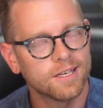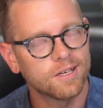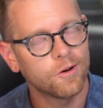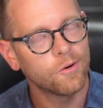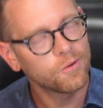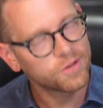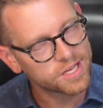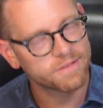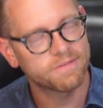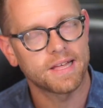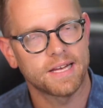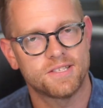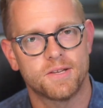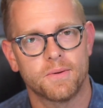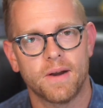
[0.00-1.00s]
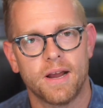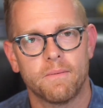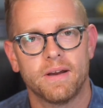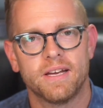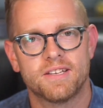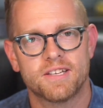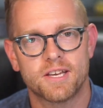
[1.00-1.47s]
only if that's the right
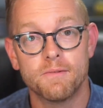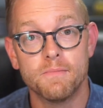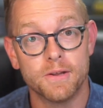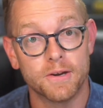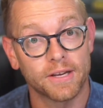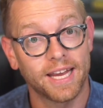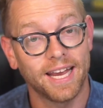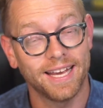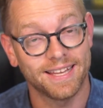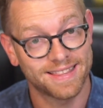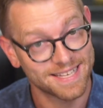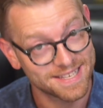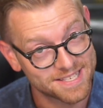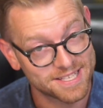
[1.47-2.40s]
way to communicate these